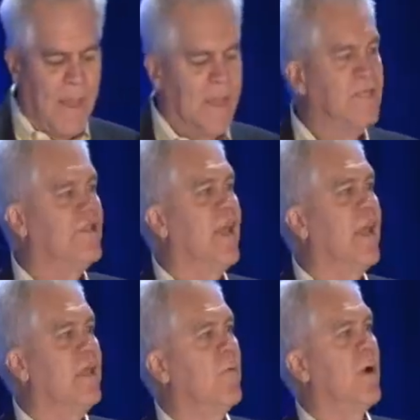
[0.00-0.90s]
in
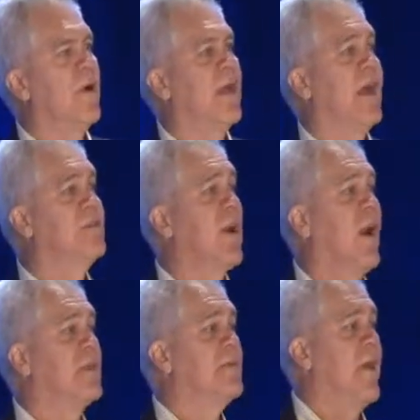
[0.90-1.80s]
January, I
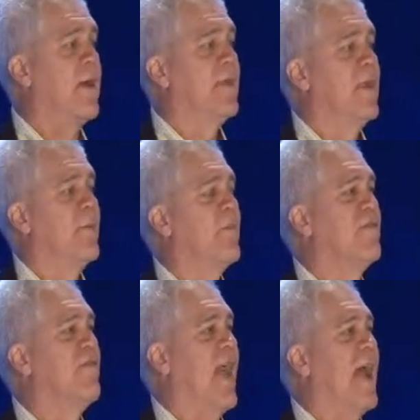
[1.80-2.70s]
talked about a number
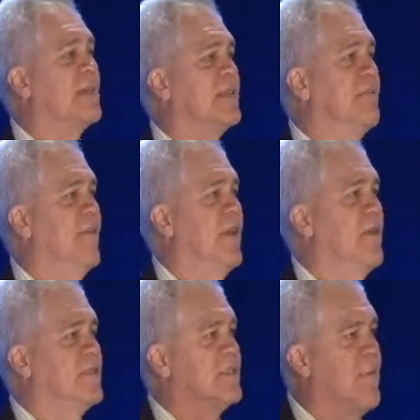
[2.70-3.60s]
of facts and
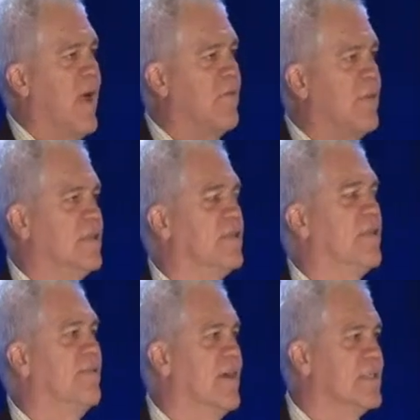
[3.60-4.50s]
figures about venture
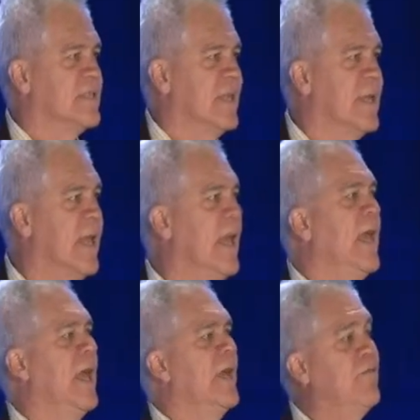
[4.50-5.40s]
investing.
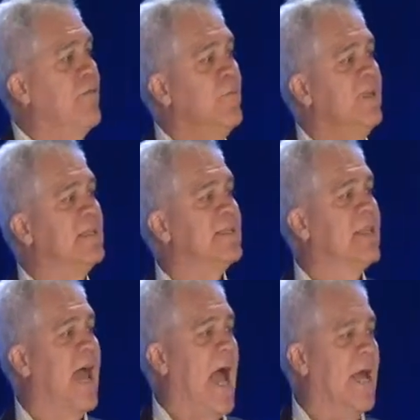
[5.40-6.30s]
If you missed
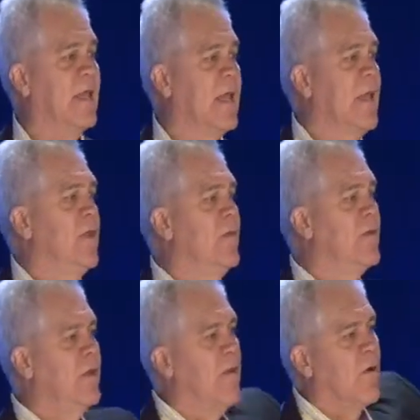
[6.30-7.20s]
that, you
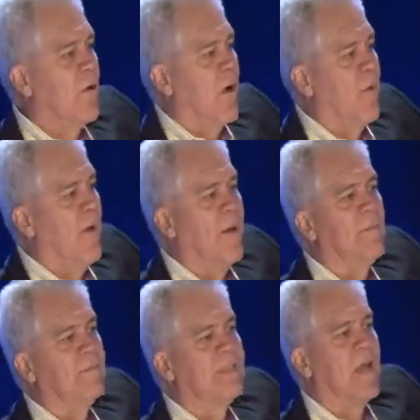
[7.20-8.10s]
can go to our
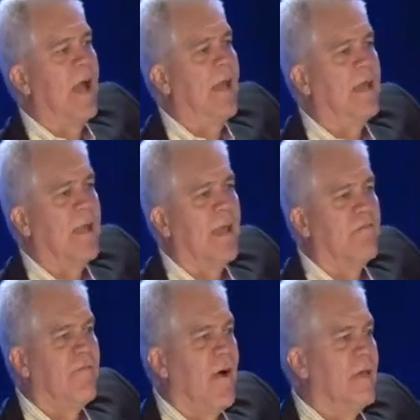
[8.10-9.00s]
website
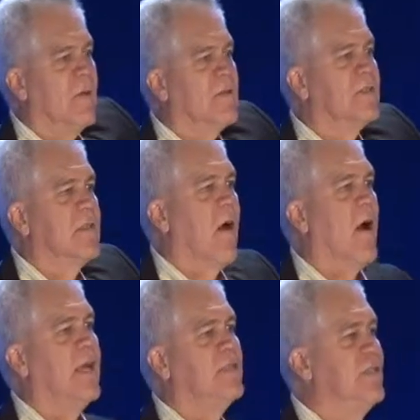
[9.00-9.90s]
and find those
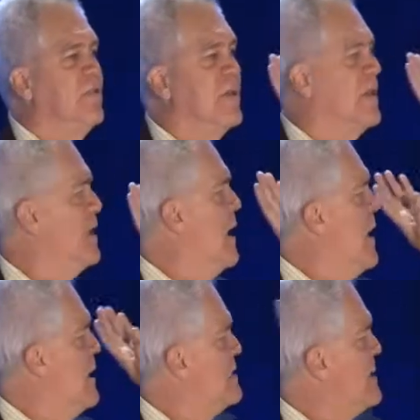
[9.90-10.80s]
slides. You can
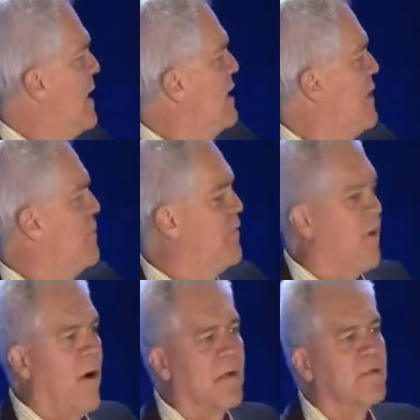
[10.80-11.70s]
sign up
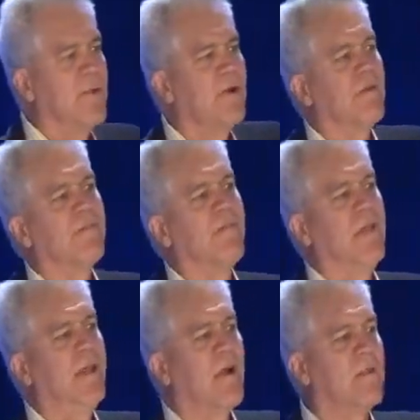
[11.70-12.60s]
for our Twitter
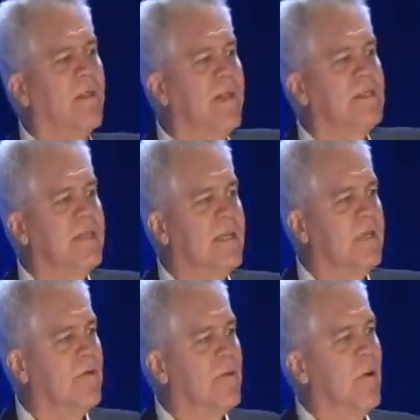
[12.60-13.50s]
feed, our
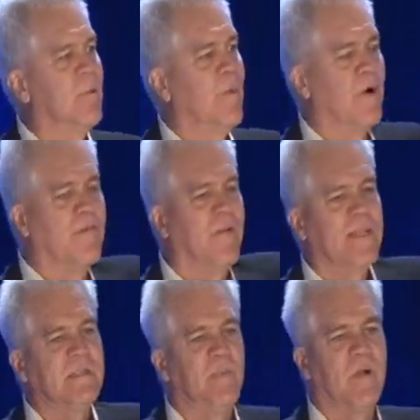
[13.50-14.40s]
LinkedIn group, our
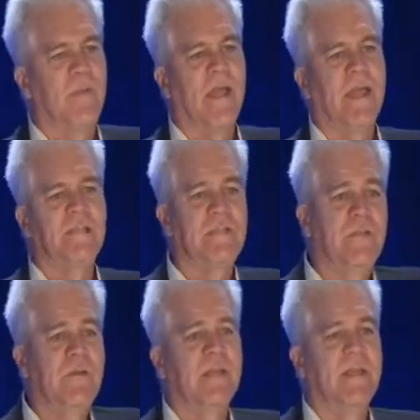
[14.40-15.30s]
Facebook page, and
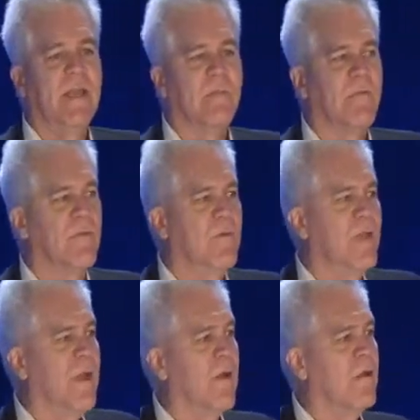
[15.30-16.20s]
you can get them through
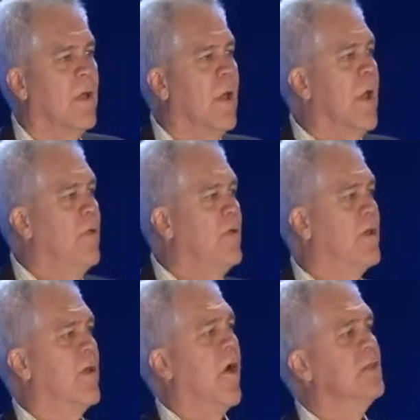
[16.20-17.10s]
there. You
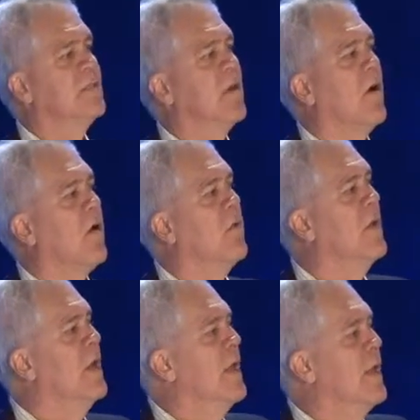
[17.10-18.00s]
can also,
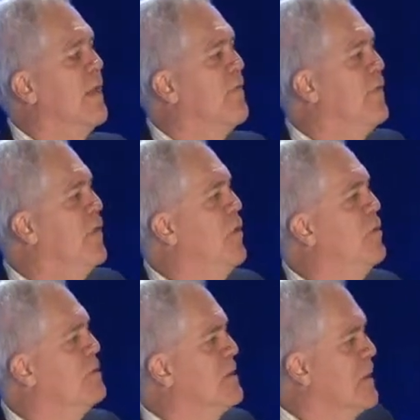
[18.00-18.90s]
if
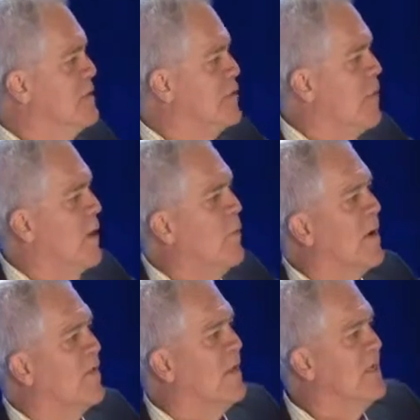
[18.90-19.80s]
you join
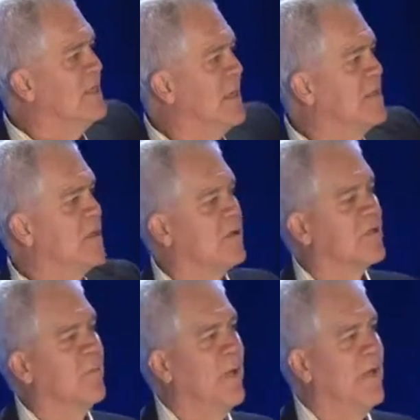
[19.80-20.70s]
one of these
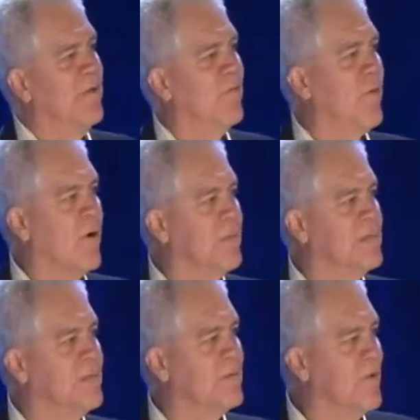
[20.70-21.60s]
social media
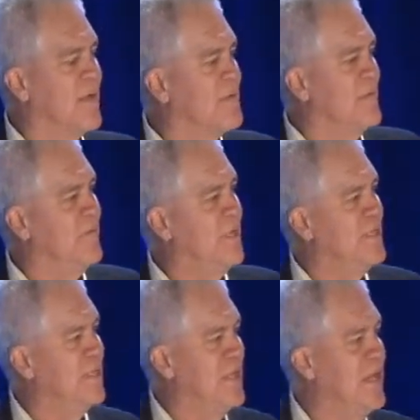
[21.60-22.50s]
forums for
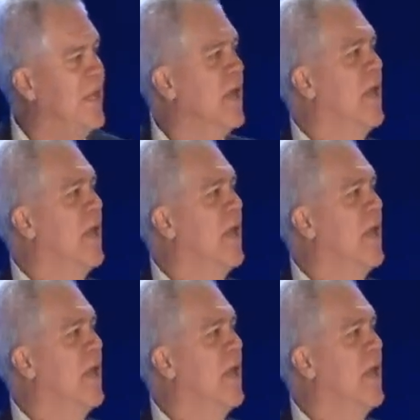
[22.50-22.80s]
SDVG,